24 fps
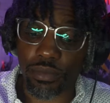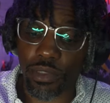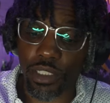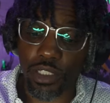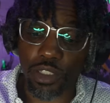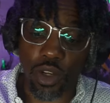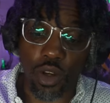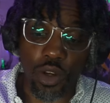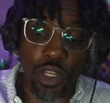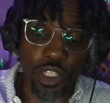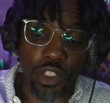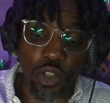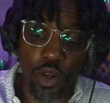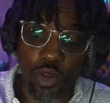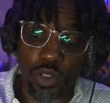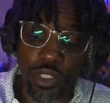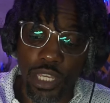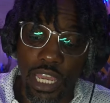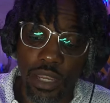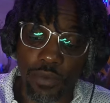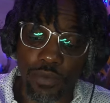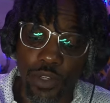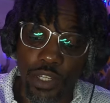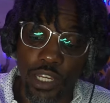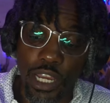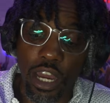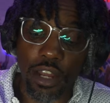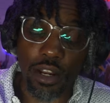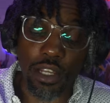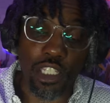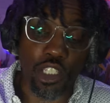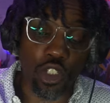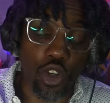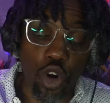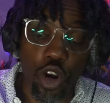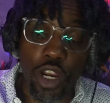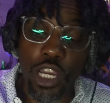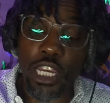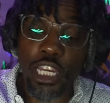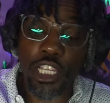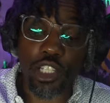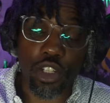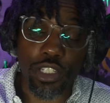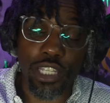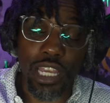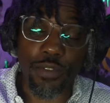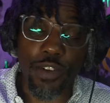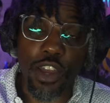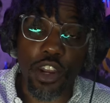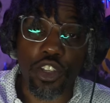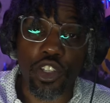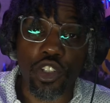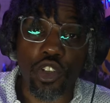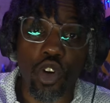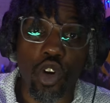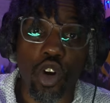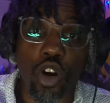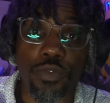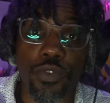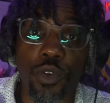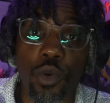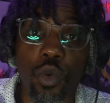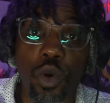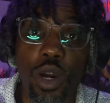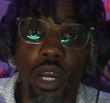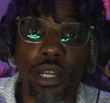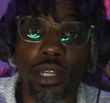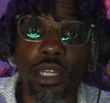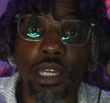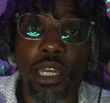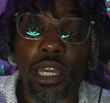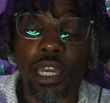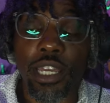It's going to take for y'all to score. It's going to take for y'all to score, for one.